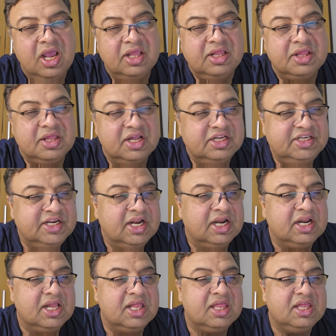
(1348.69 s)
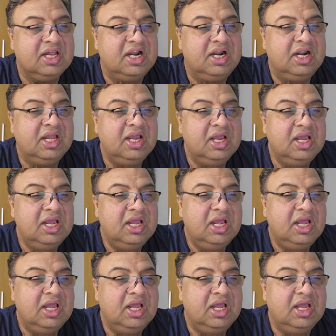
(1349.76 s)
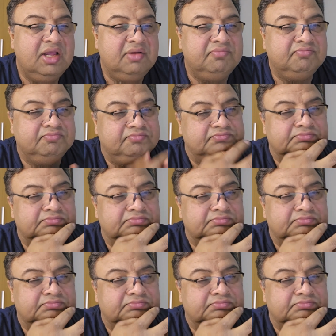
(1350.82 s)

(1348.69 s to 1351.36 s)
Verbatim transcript: and the surgical consult uh,